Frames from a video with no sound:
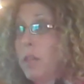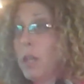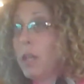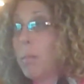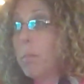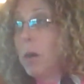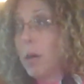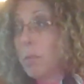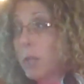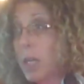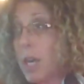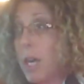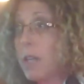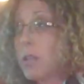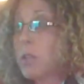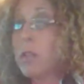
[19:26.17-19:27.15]
the
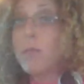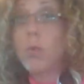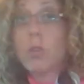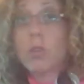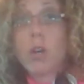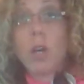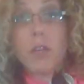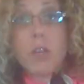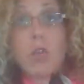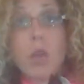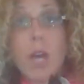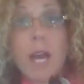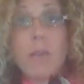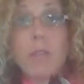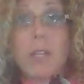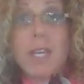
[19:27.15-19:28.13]
publication of what's called the
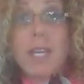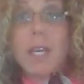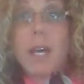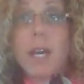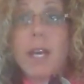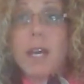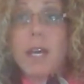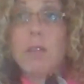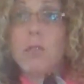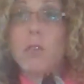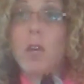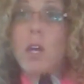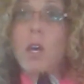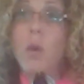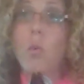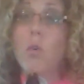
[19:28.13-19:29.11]
draft
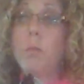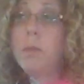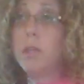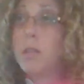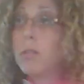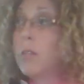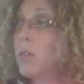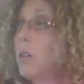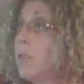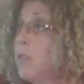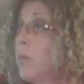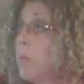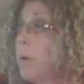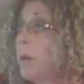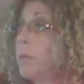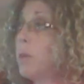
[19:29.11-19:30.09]
EIS will be a series
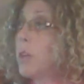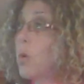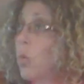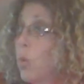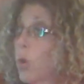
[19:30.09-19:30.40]
of public